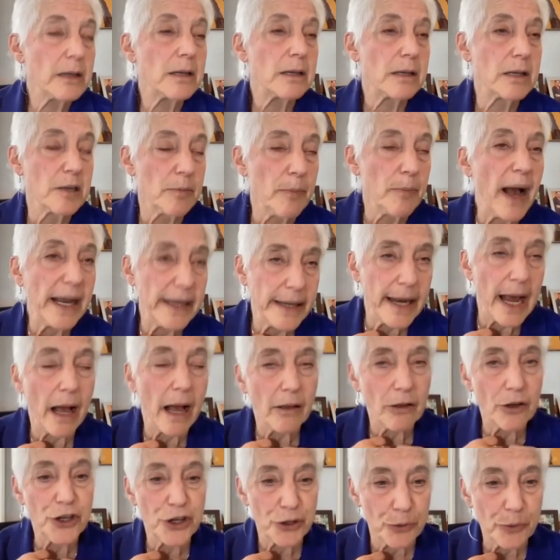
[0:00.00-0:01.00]
to my
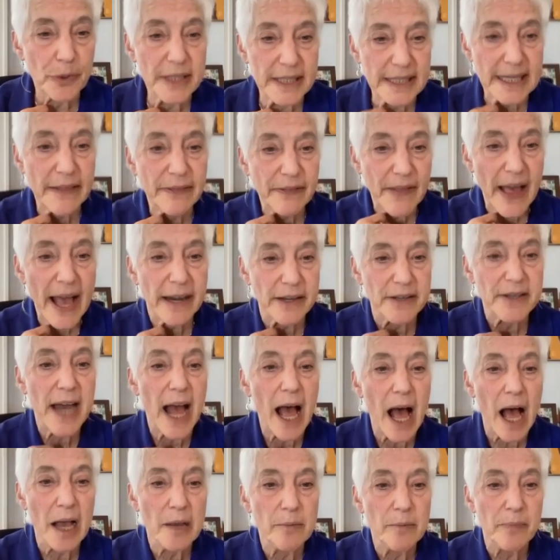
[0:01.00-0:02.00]
knowledge, it was at that
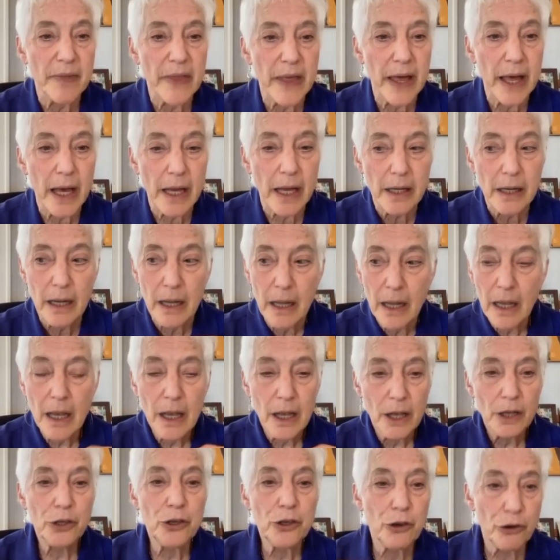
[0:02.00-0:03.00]
time that
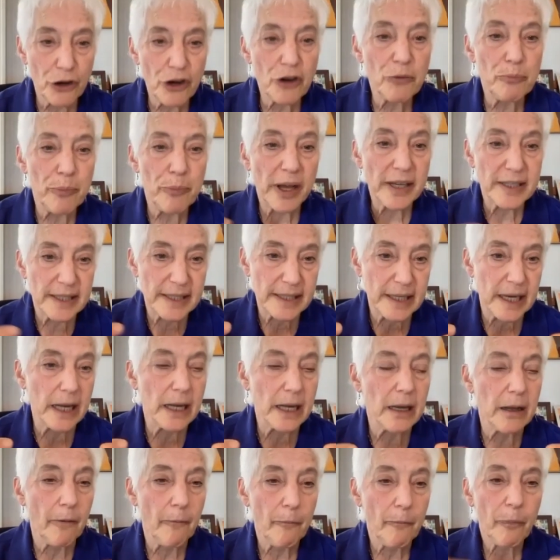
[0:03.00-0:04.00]
union
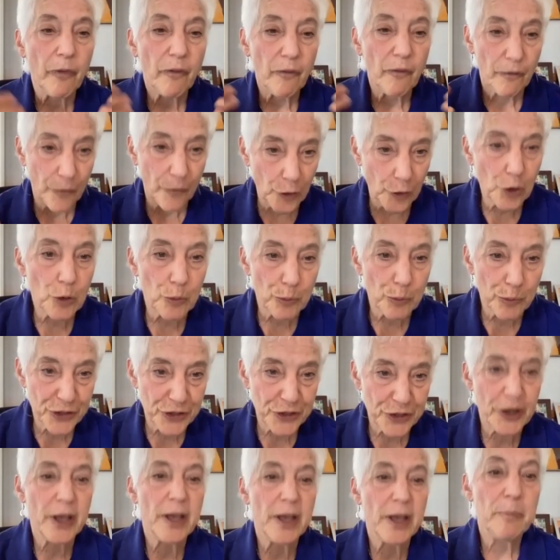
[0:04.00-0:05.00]
busting
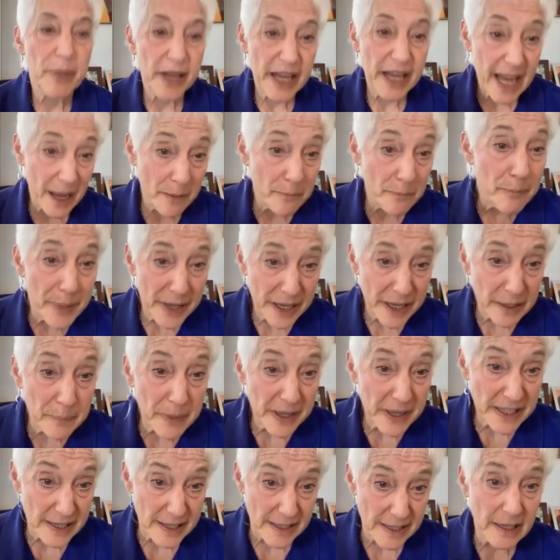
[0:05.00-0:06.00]
firms became big
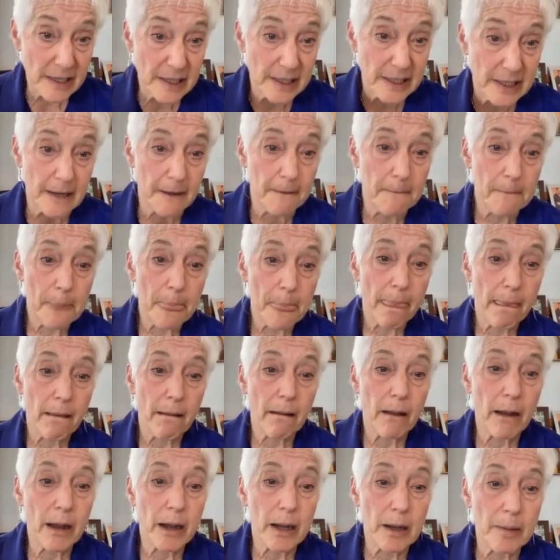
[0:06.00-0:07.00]
business.
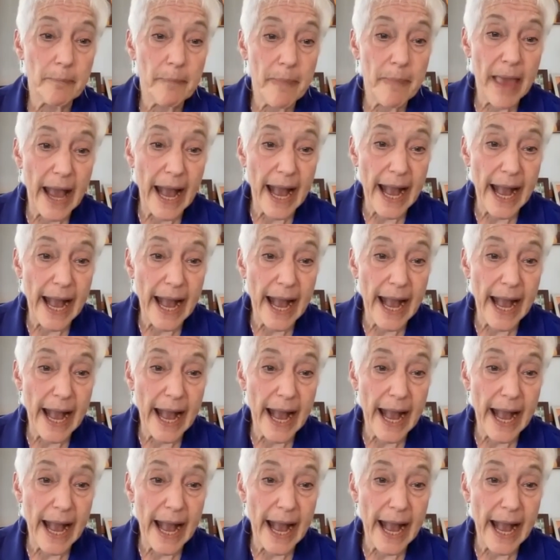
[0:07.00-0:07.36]
And